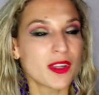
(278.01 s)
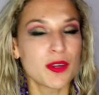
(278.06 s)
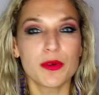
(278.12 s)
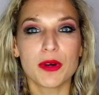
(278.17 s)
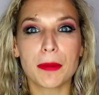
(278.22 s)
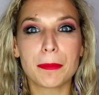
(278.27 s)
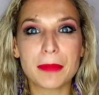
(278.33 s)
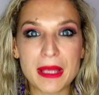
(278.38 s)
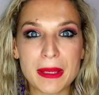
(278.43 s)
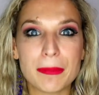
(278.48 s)

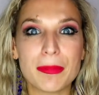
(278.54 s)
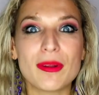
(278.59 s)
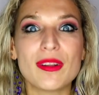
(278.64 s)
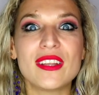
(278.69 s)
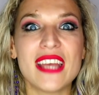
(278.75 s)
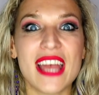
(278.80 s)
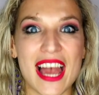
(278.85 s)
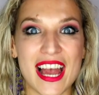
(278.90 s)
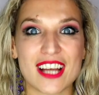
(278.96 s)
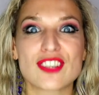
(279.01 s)
where
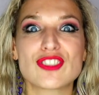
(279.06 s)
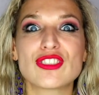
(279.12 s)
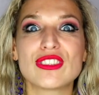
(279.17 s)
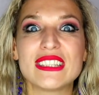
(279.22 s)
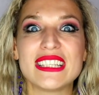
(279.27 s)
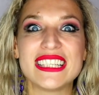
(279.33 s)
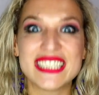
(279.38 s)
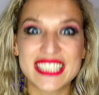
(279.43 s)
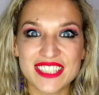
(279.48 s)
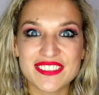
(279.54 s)
people
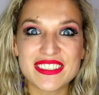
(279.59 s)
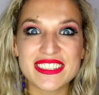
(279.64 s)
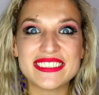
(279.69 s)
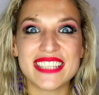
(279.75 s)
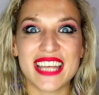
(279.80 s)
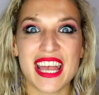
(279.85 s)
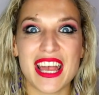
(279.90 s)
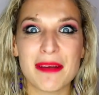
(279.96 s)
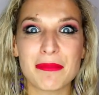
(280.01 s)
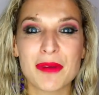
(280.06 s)
actually give a
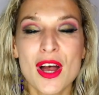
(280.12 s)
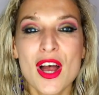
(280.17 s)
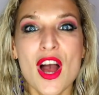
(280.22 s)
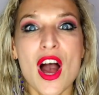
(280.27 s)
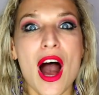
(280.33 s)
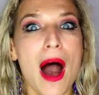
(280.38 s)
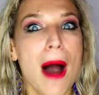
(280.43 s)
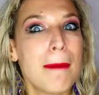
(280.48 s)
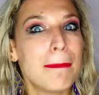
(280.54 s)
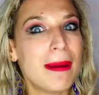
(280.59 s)
damn
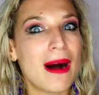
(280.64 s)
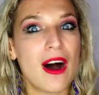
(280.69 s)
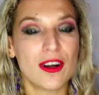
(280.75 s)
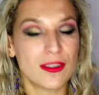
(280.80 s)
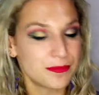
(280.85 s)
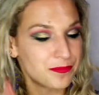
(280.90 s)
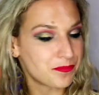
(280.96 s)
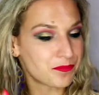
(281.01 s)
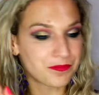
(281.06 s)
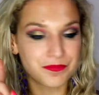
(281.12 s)

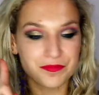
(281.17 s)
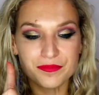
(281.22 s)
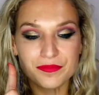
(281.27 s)
about